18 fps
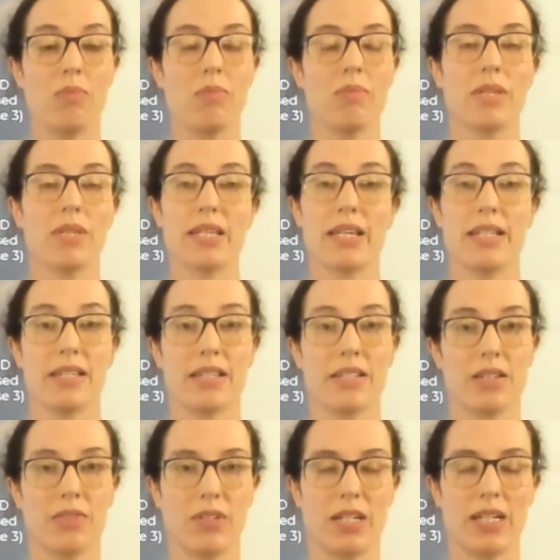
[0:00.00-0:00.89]

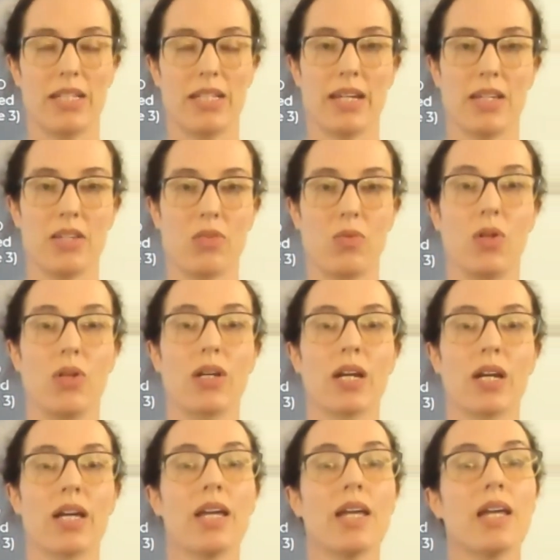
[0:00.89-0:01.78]
sensitivity test
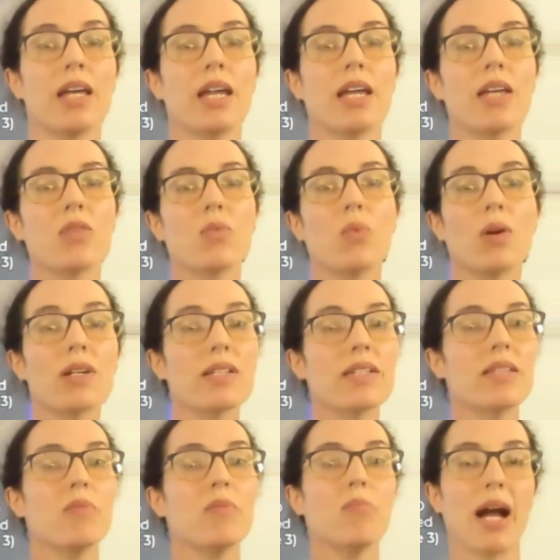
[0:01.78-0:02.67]
work is what
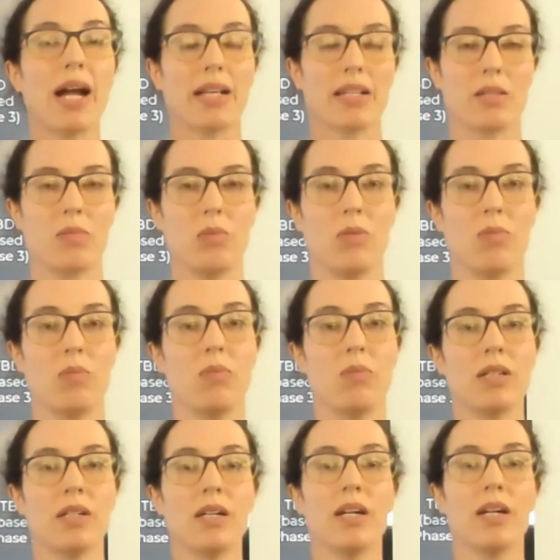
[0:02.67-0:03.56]
is the maximum
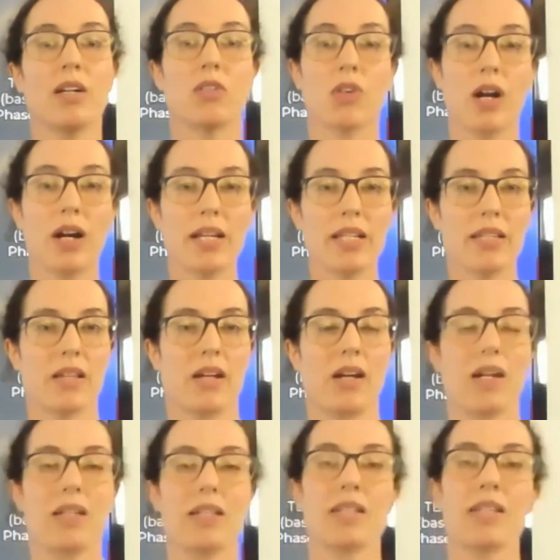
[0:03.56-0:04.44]
grind
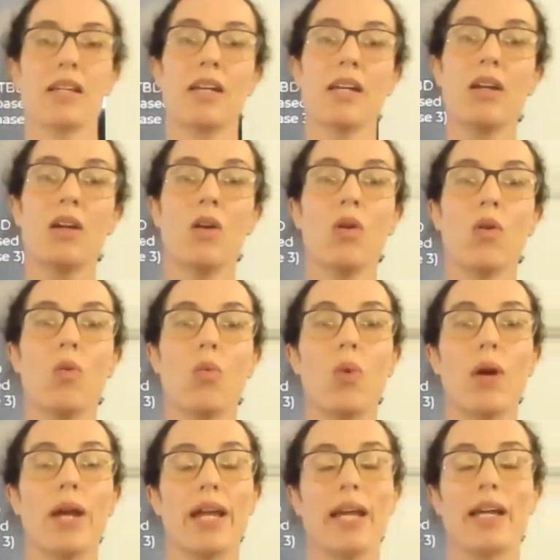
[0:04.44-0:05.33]
size
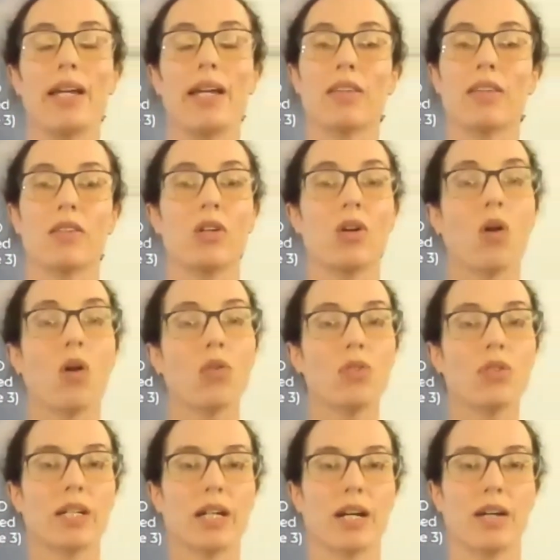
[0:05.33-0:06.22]
where the gold
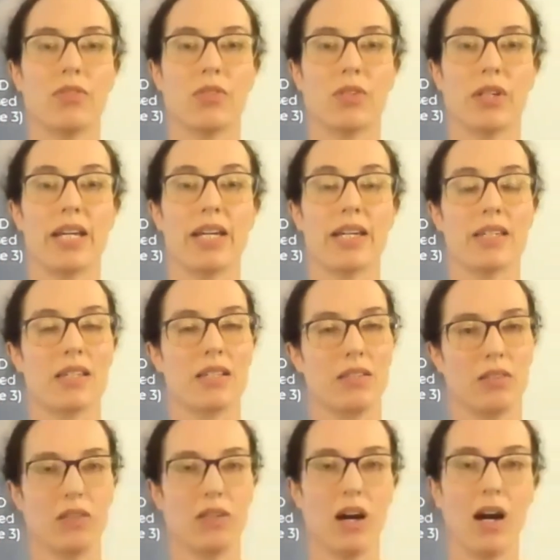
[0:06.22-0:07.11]
recovery is
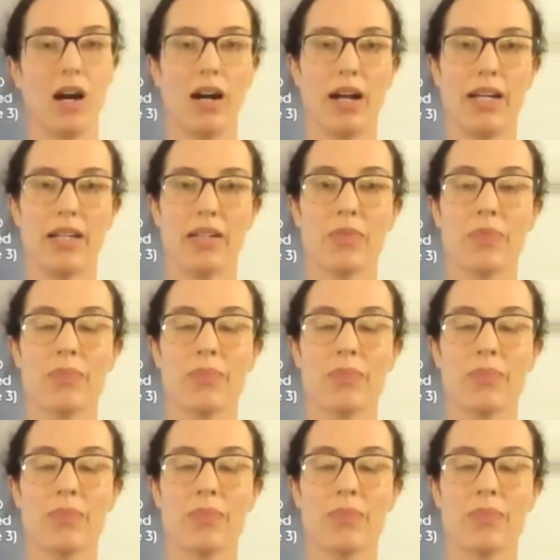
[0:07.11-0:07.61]
still high.